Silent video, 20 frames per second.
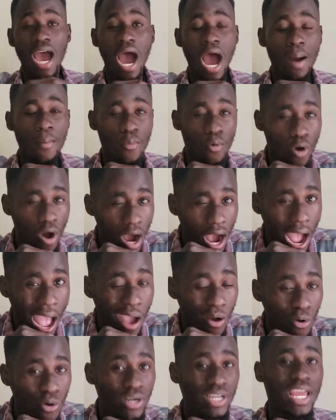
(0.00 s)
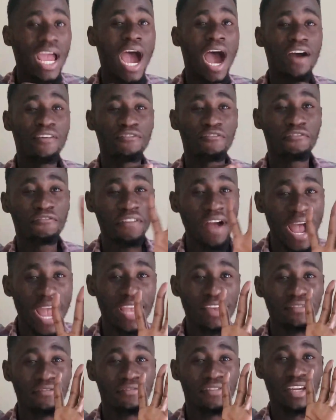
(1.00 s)
I only have
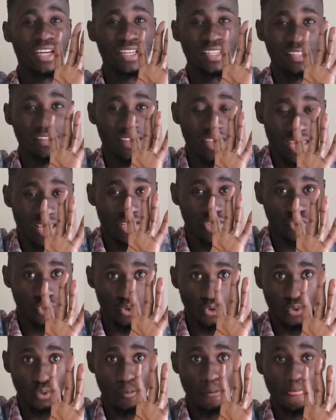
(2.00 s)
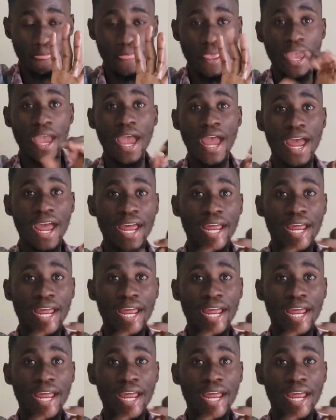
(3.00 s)
5 things to do.